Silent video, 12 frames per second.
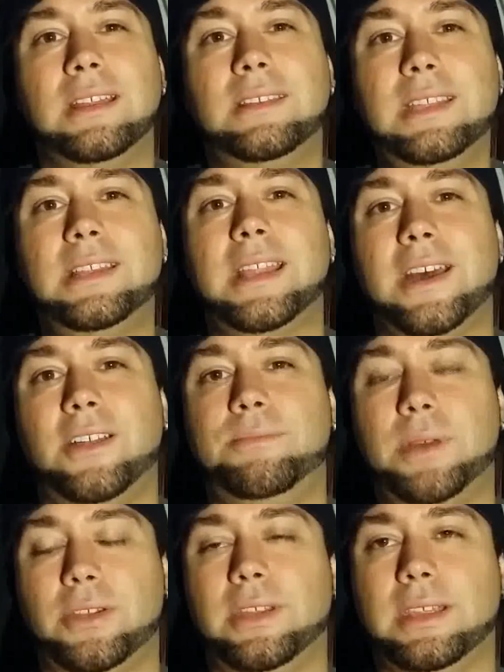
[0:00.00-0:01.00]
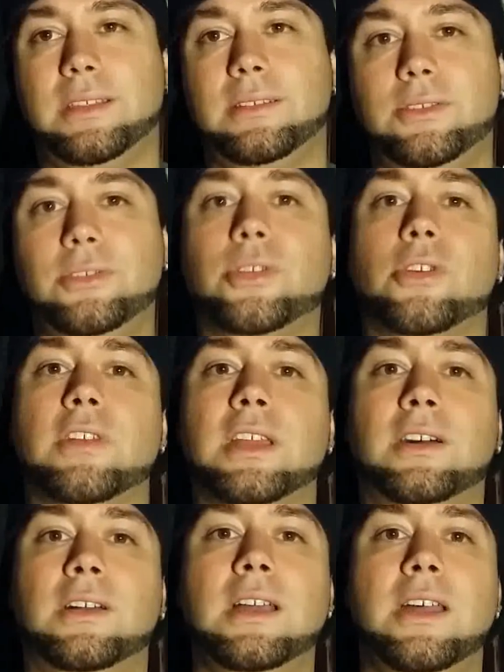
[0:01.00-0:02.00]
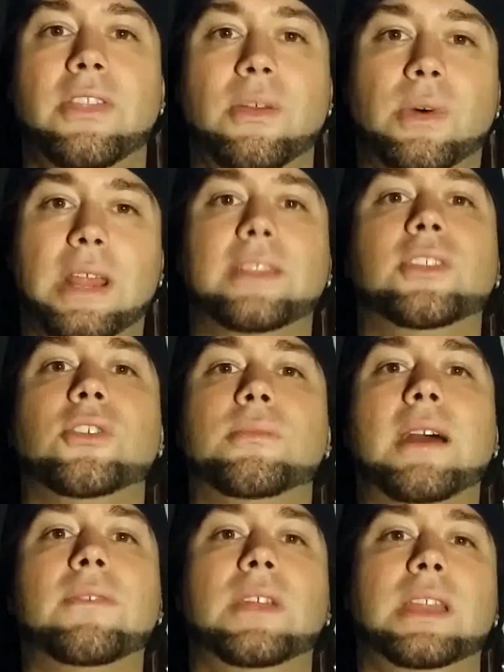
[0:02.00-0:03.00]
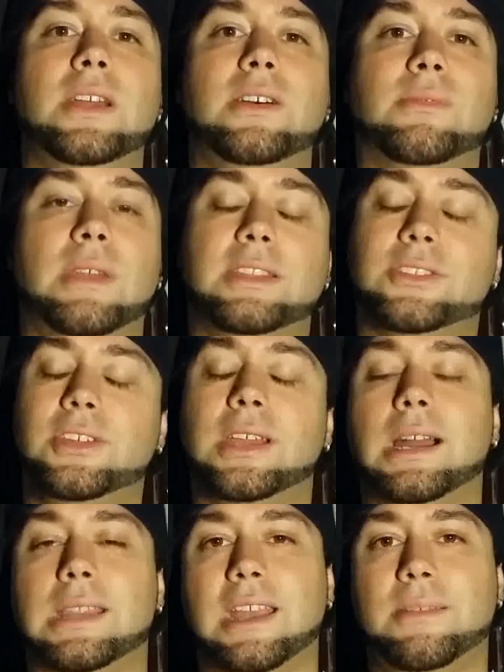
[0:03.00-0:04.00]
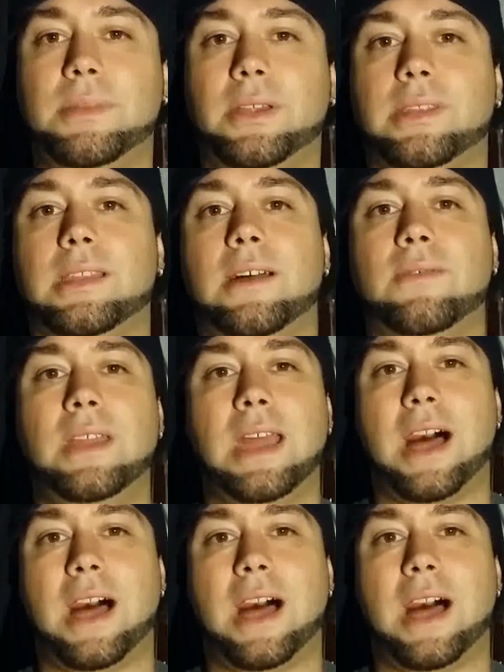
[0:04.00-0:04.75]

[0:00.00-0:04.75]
detailed building tutorial than what I do in my videos when I show you guys how to build stuff.